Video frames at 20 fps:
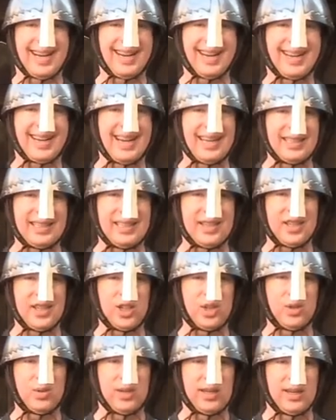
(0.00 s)
It doesn't
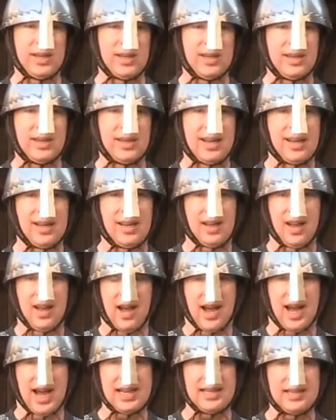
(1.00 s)
do a
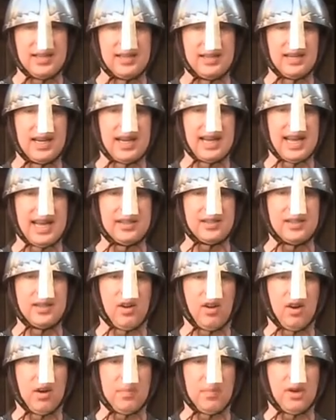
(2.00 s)
lot against
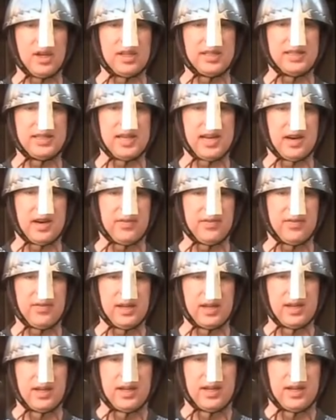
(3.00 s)
armor itself,